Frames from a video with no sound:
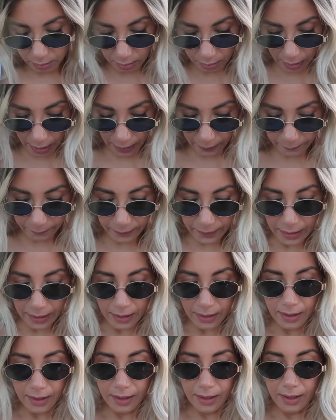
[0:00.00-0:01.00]
Okay.
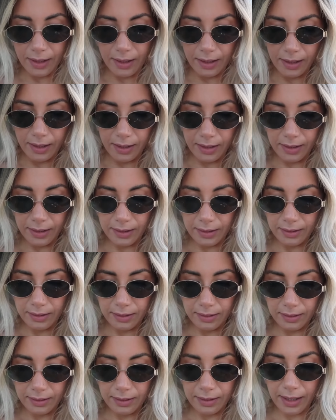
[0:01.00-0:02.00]
Earrings and
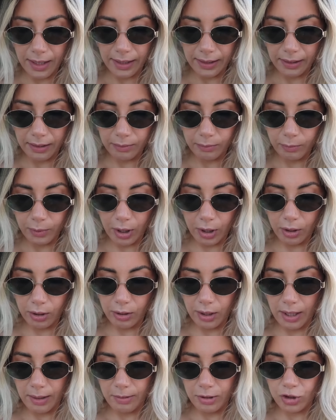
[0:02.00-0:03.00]
necklace. Like we all
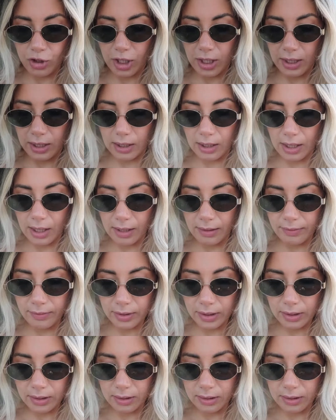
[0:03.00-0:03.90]
know how much I love